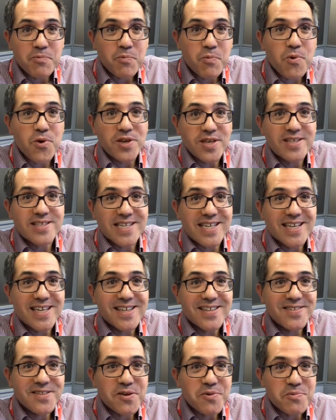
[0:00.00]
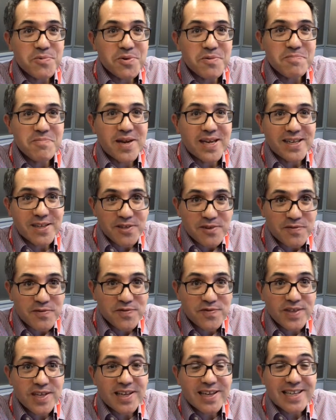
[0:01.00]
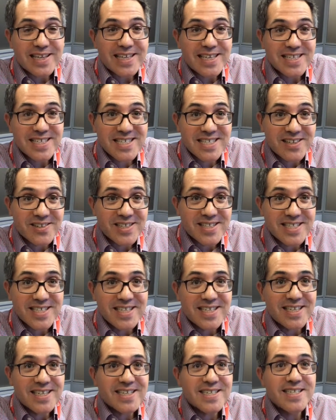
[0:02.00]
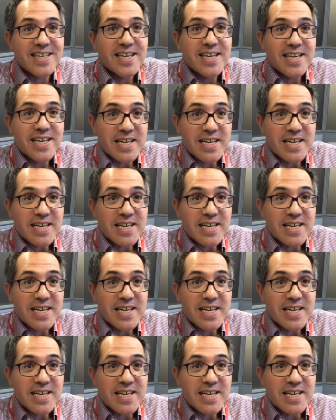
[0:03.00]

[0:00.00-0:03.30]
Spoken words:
What is it that would make them feel excited,